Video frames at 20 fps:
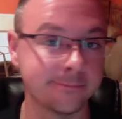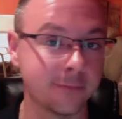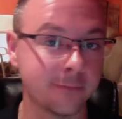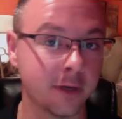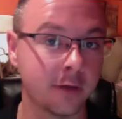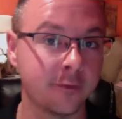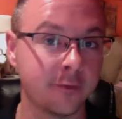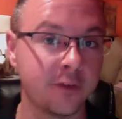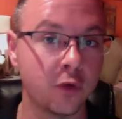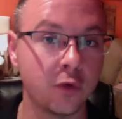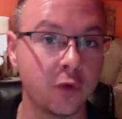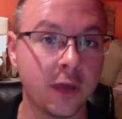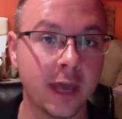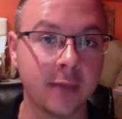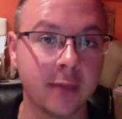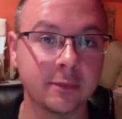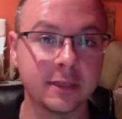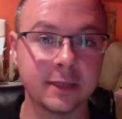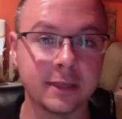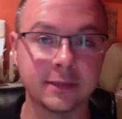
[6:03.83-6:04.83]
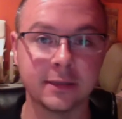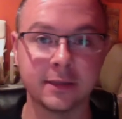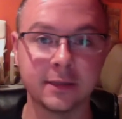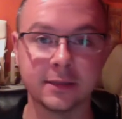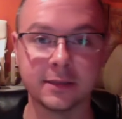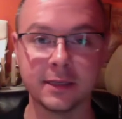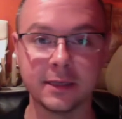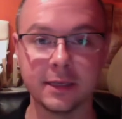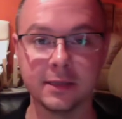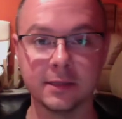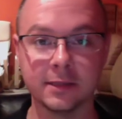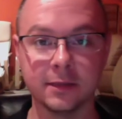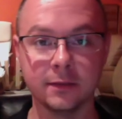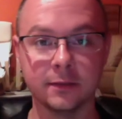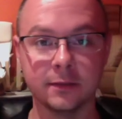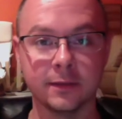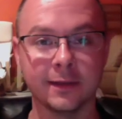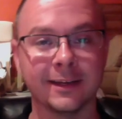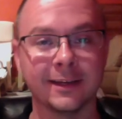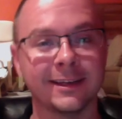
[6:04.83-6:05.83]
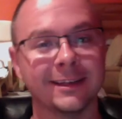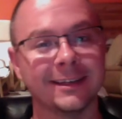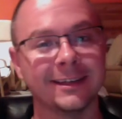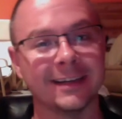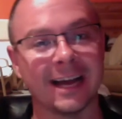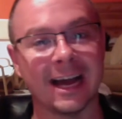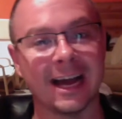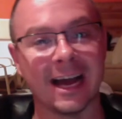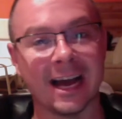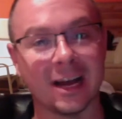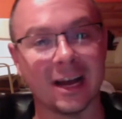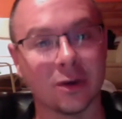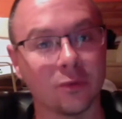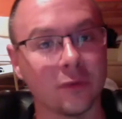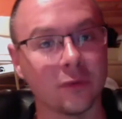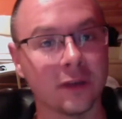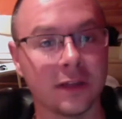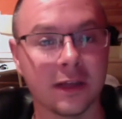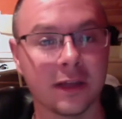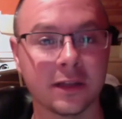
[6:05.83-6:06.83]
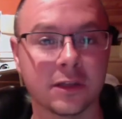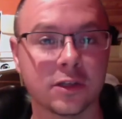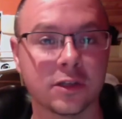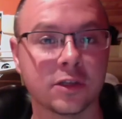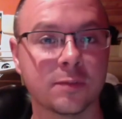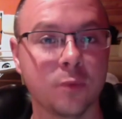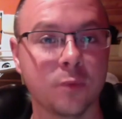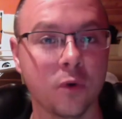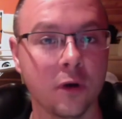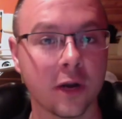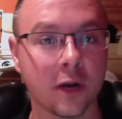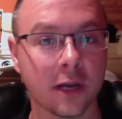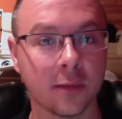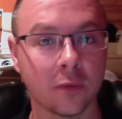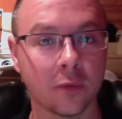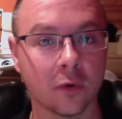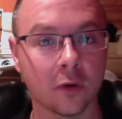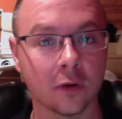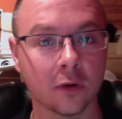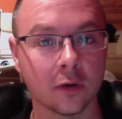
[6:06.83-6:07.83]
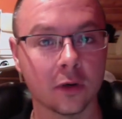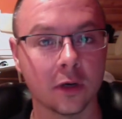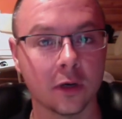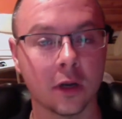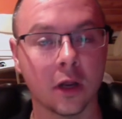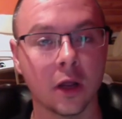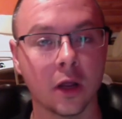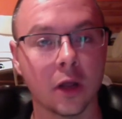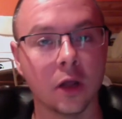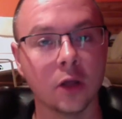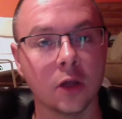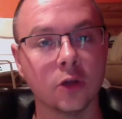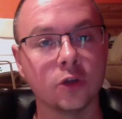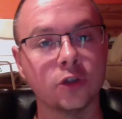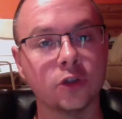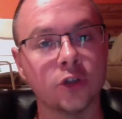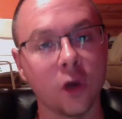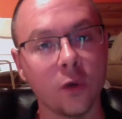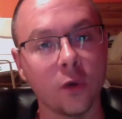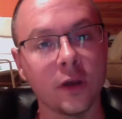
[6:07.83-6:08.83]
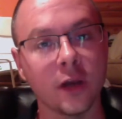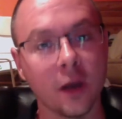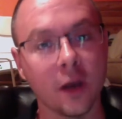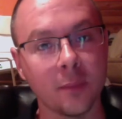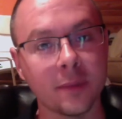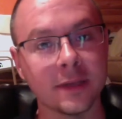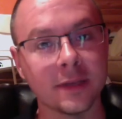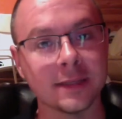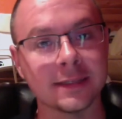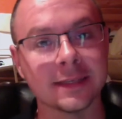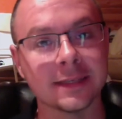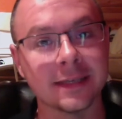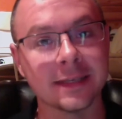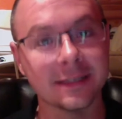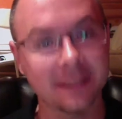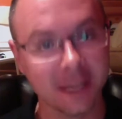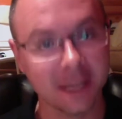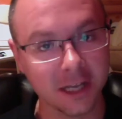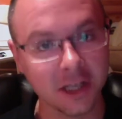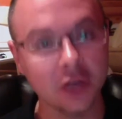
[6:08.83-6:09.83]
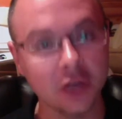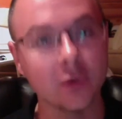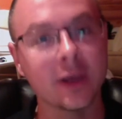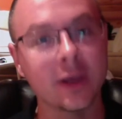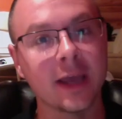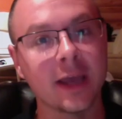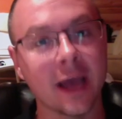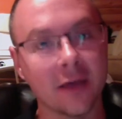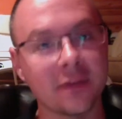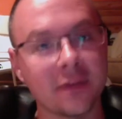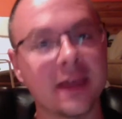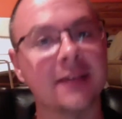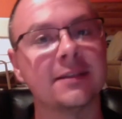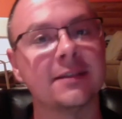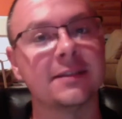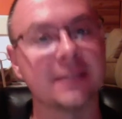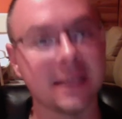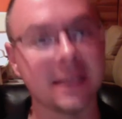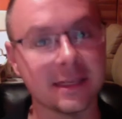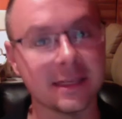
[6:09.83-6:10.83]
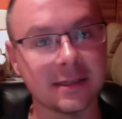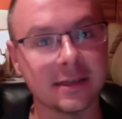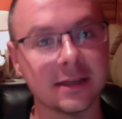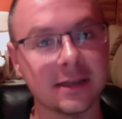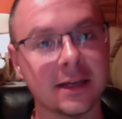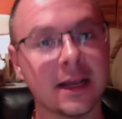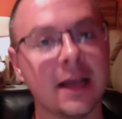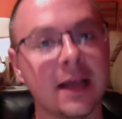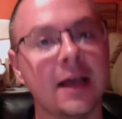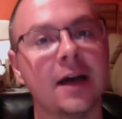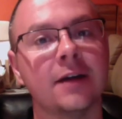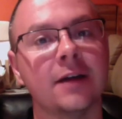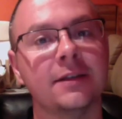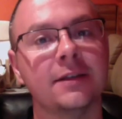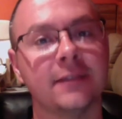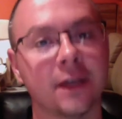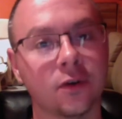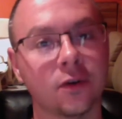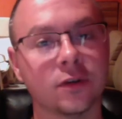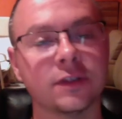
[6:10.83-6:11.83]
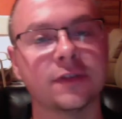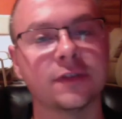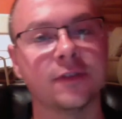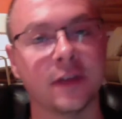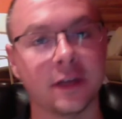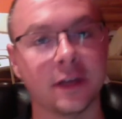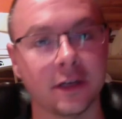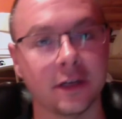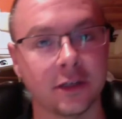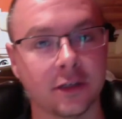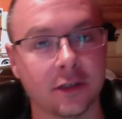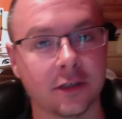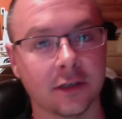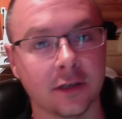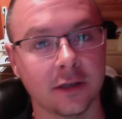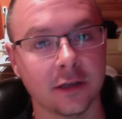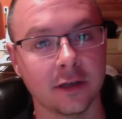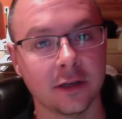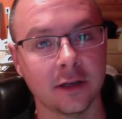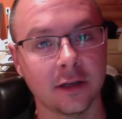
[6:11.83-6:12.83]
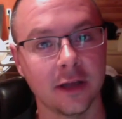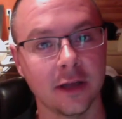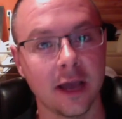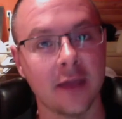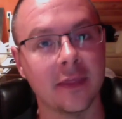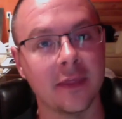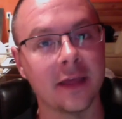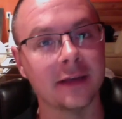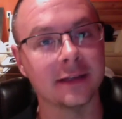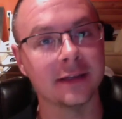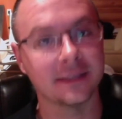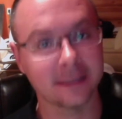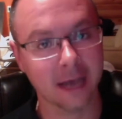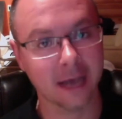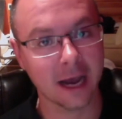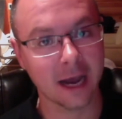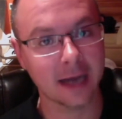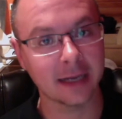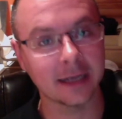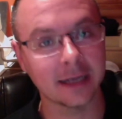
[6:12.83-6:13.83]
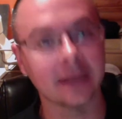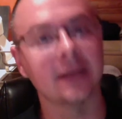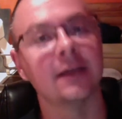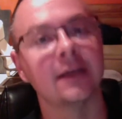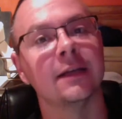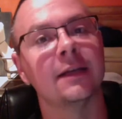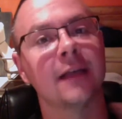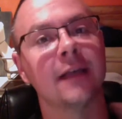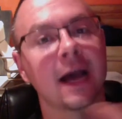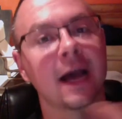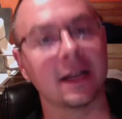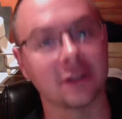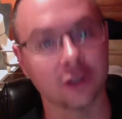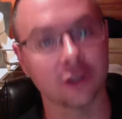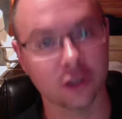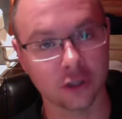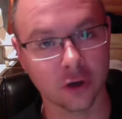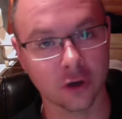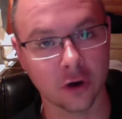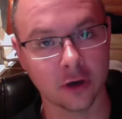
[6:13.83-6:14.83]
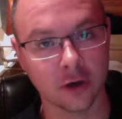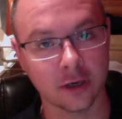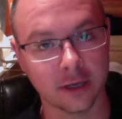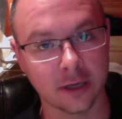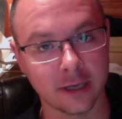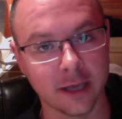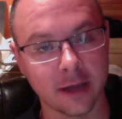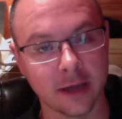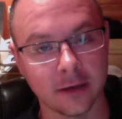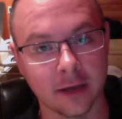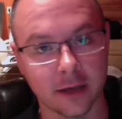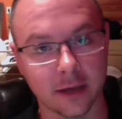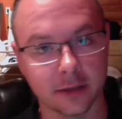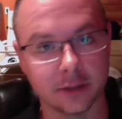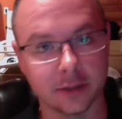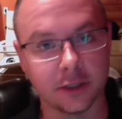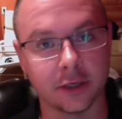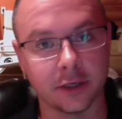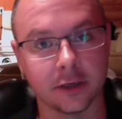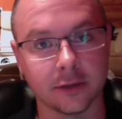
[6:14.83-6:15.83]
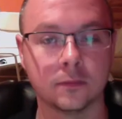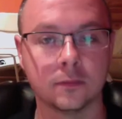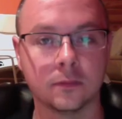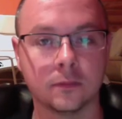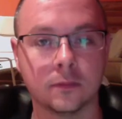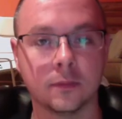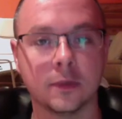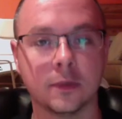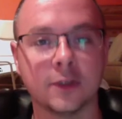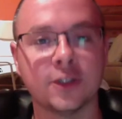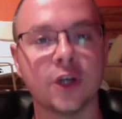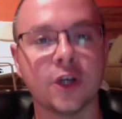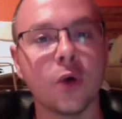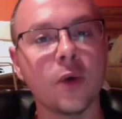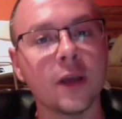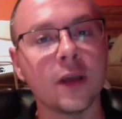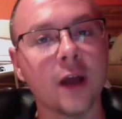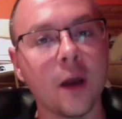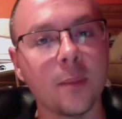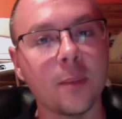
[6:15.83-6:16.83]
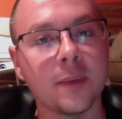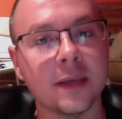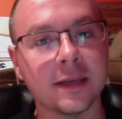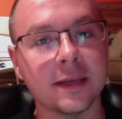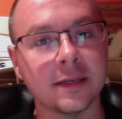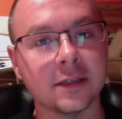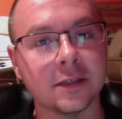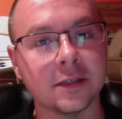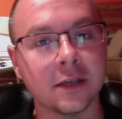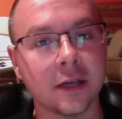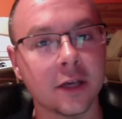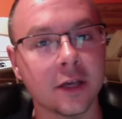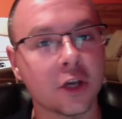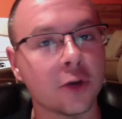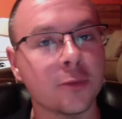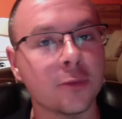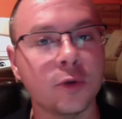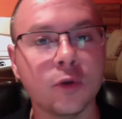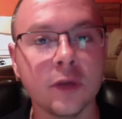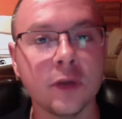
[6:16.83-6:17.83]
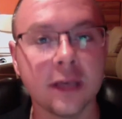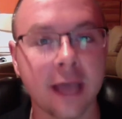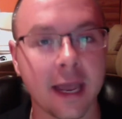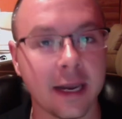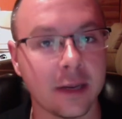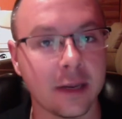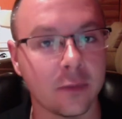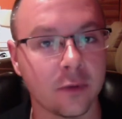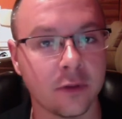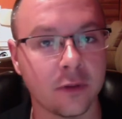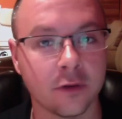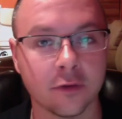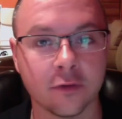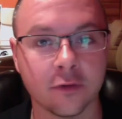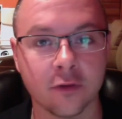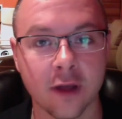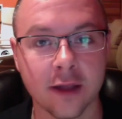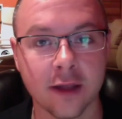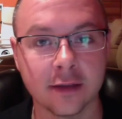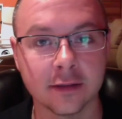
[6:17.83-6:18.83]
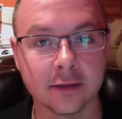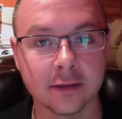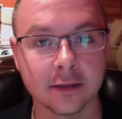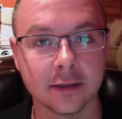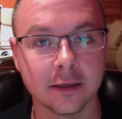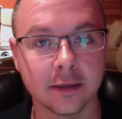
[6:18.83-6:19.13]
A few games into the season, I don't really like this sport anymore. Showing up is continuing out that season until it's finished and then deciding not to start it again next year. Showing up is communicating with your friends.